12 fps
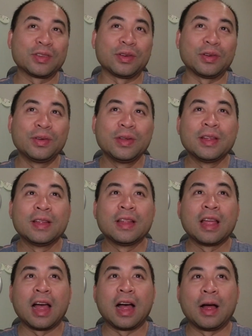So
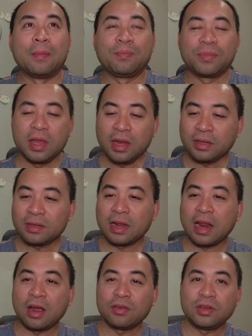this
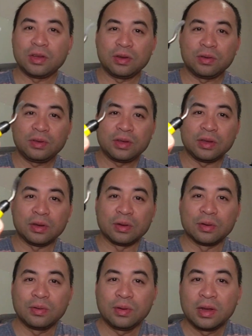allows you
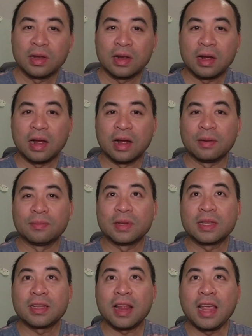to
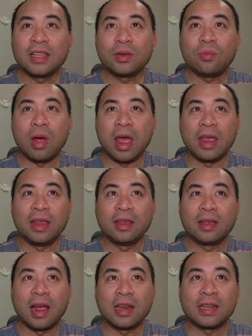slice away
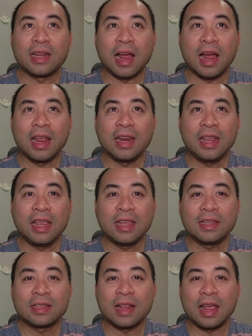a
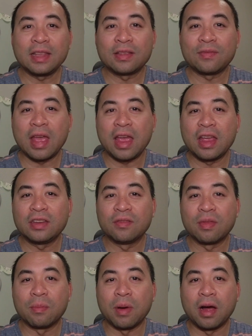tiny slice of that edge
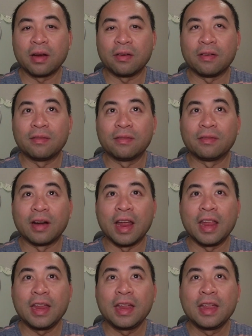of the model,
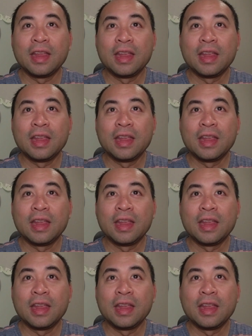right?